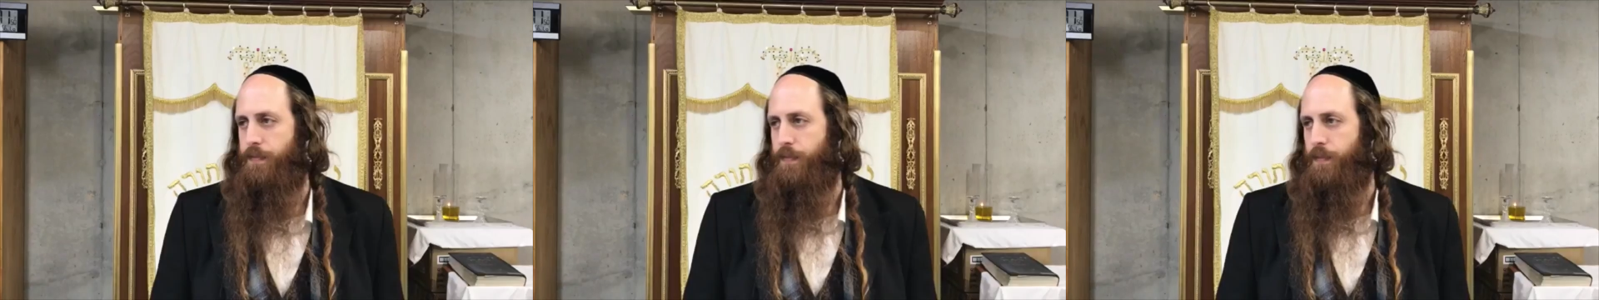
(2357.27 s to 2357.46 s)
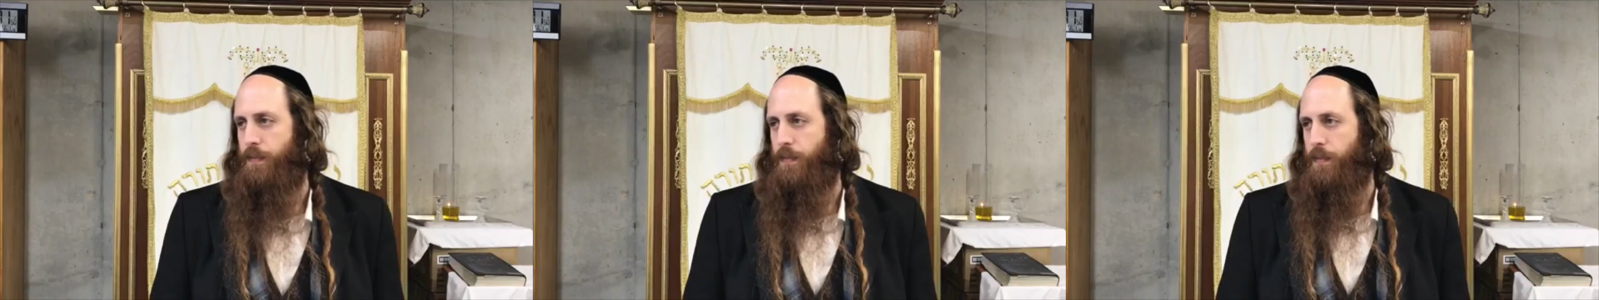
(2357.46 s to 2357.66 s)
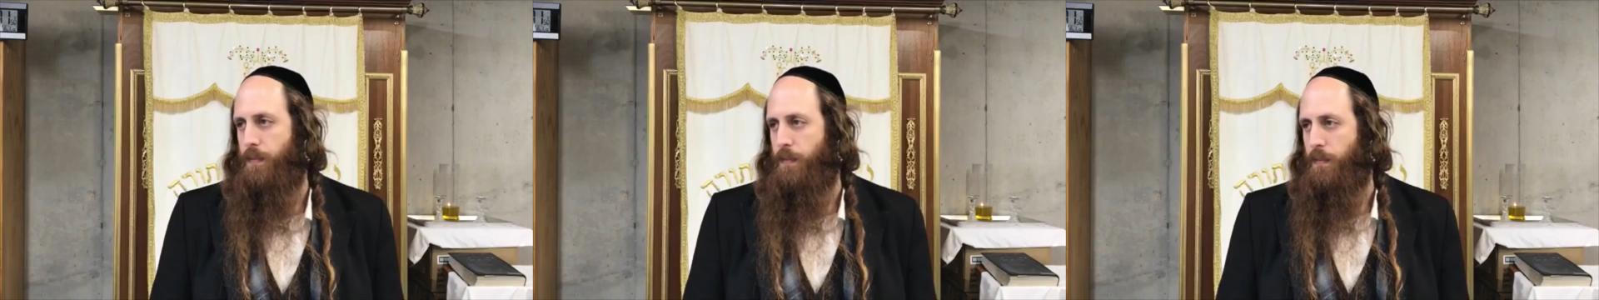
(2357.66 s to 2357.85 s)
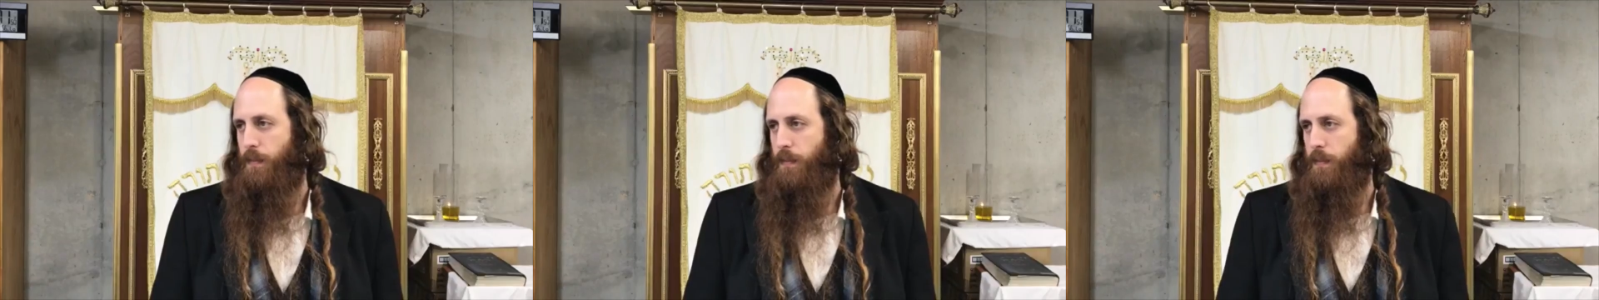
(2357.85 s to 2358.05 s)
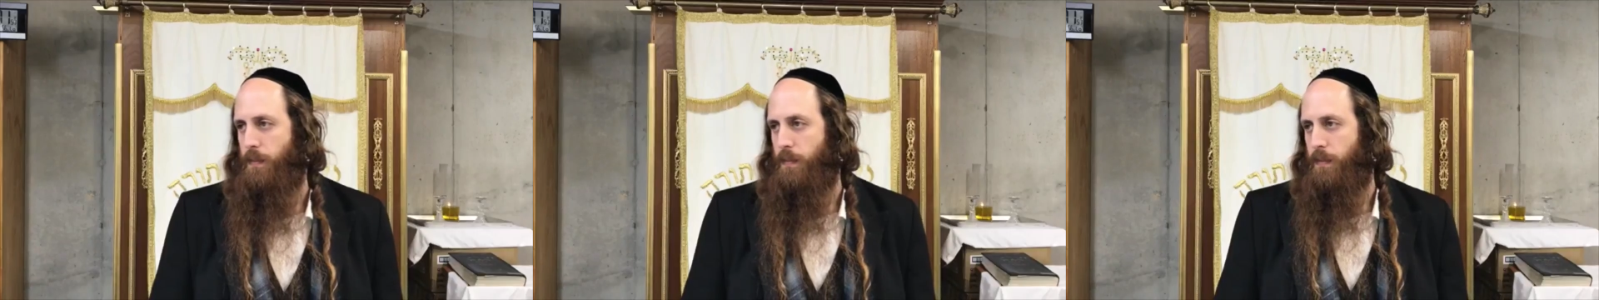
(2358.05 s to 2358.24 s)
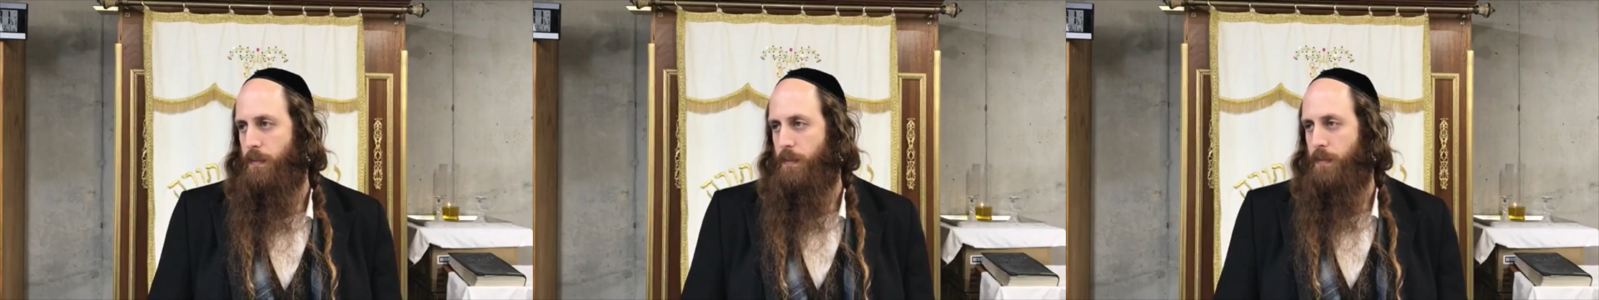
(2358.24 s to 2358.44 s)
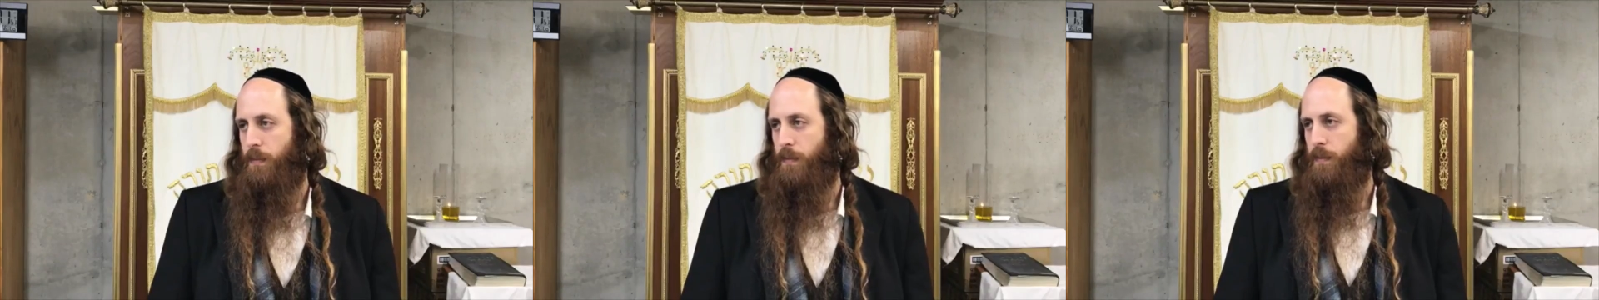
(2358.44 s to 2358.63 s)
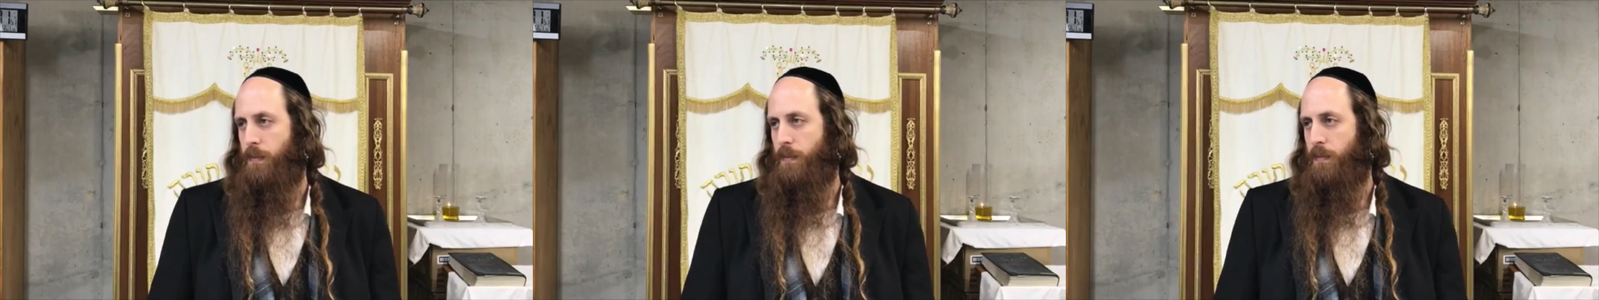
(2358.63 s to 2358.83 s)

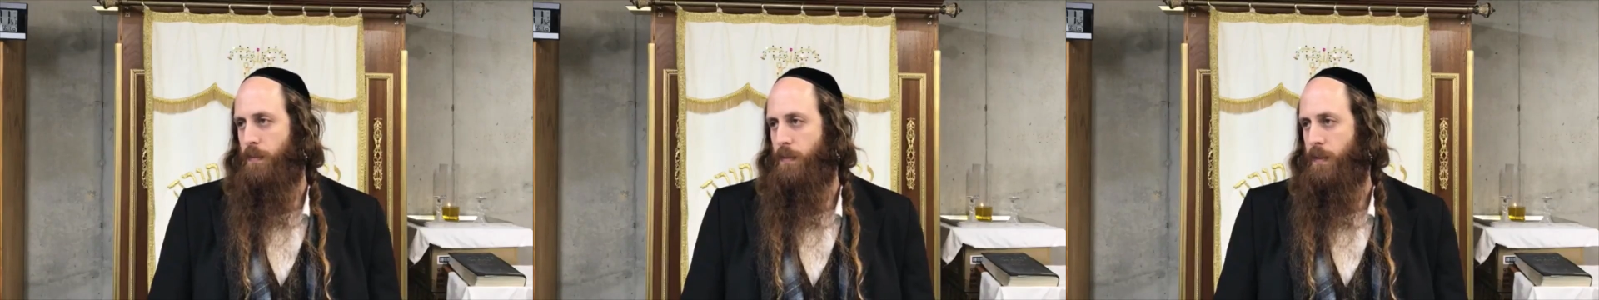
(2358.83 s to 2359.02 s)
(silence)